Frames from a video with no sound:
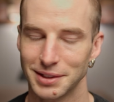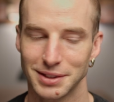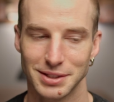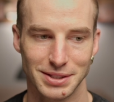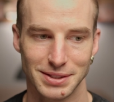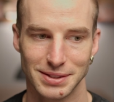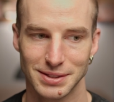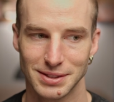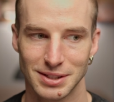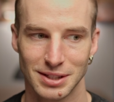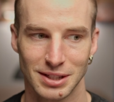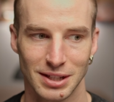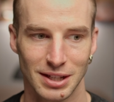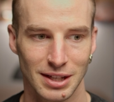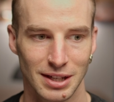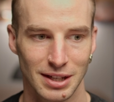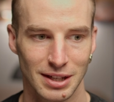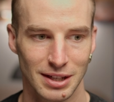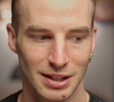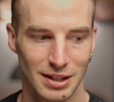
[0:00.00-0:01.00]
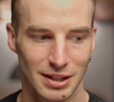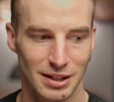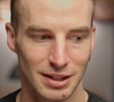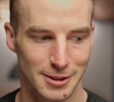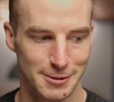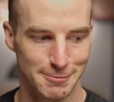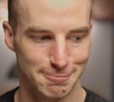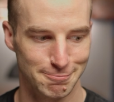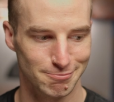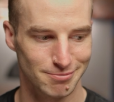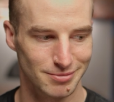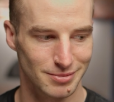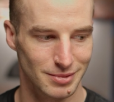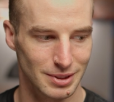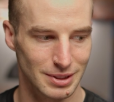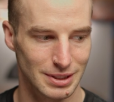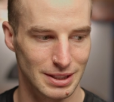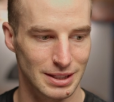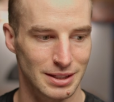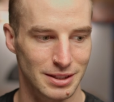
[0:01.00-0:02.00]
and just
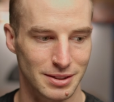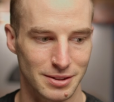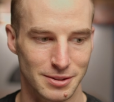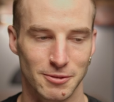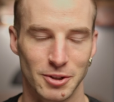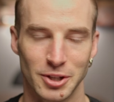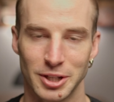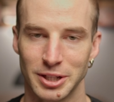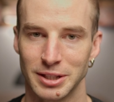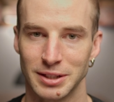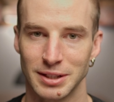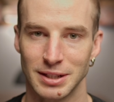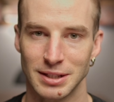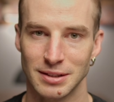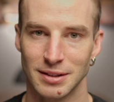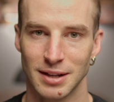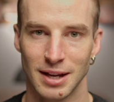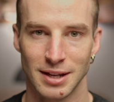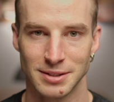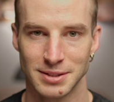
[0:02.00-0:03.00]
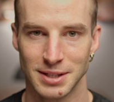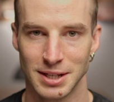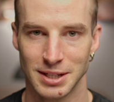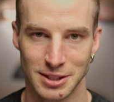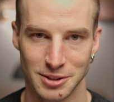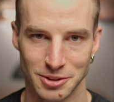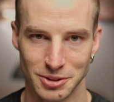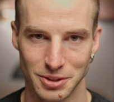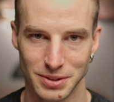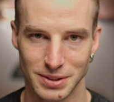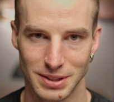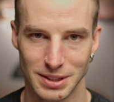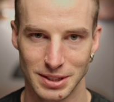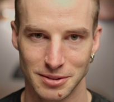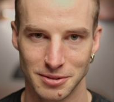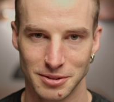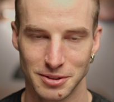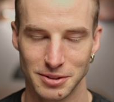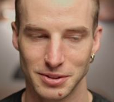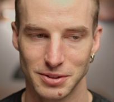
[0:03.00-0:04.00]
it is very anxiety
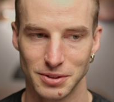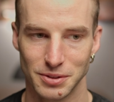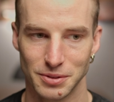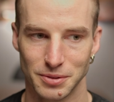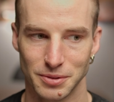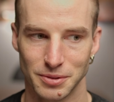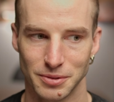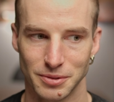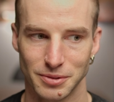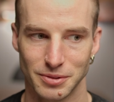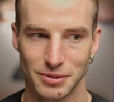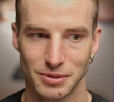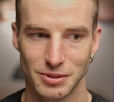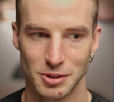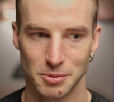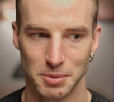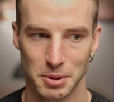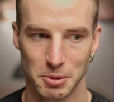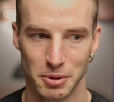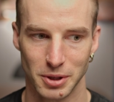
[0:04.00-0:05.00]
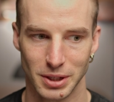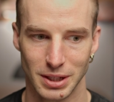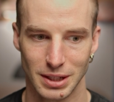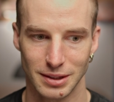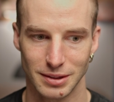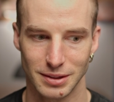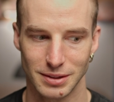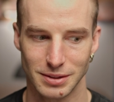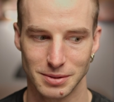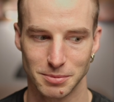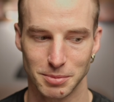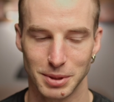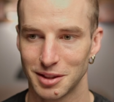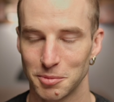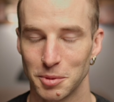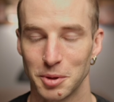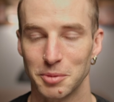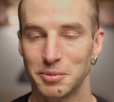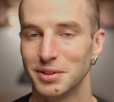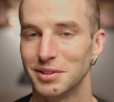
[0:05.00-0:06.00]
inducing to be working like this. At the
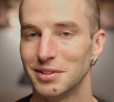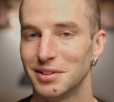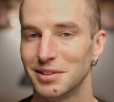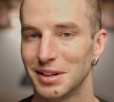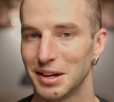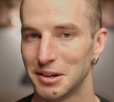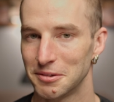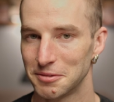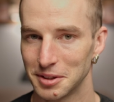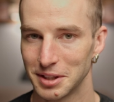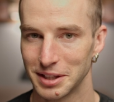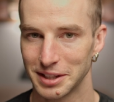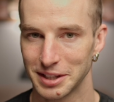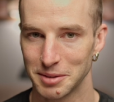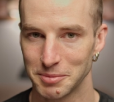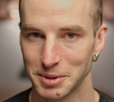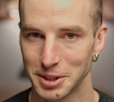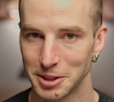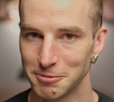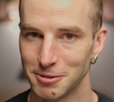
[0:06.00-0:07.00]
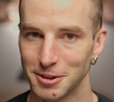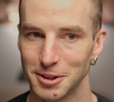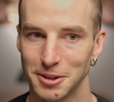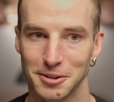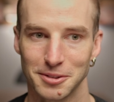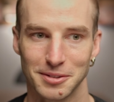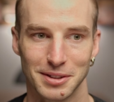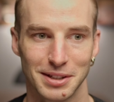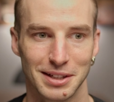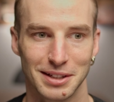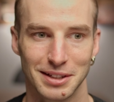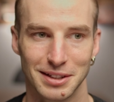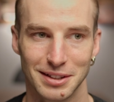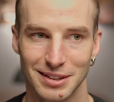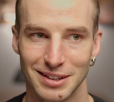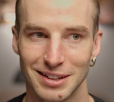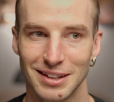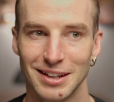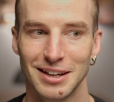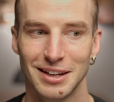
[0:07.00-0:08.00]
moment, I feel like I'm in a flow
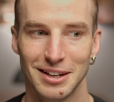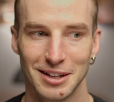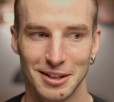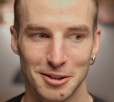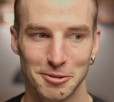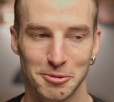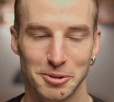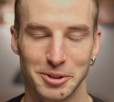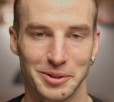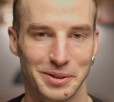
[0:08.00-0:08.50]
and we're